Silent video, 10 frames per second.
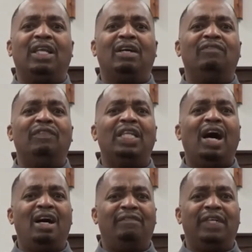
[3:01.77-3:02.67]
of
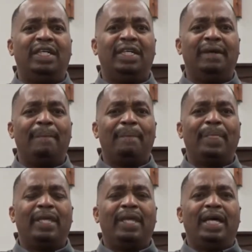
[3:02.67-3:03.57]
lava,
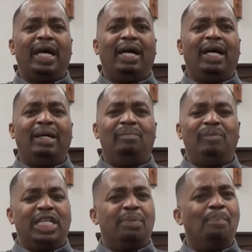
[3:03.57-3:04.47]
um,
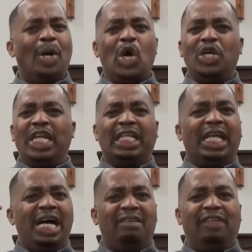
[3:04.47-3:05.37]
just burning
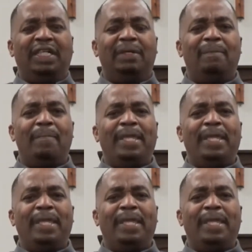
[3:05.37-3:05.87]
lava,